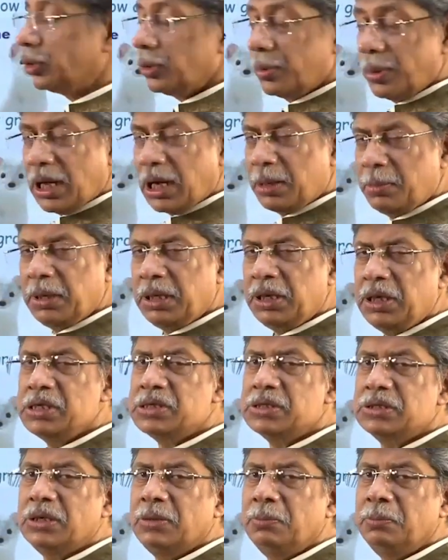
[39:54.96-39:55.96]
to be ermine.
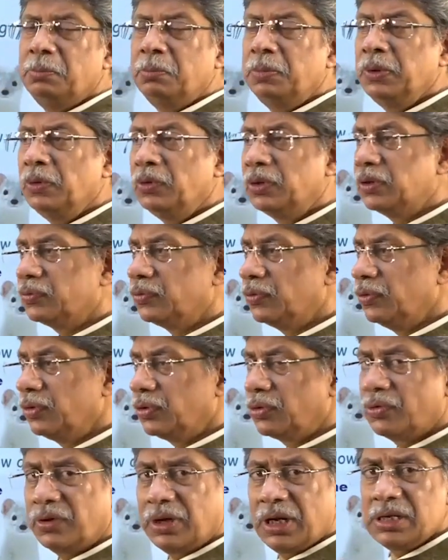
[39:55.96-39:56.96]
It's a beautiful
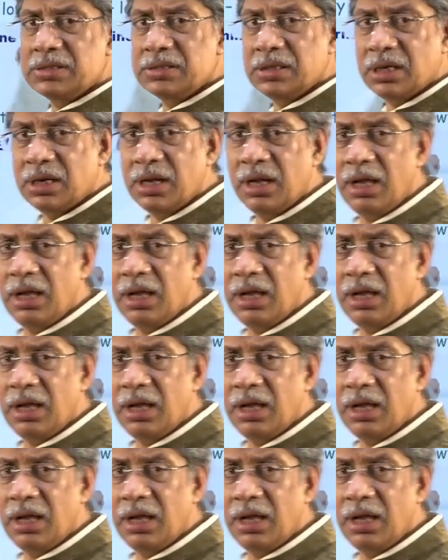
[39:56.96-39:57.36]
creature.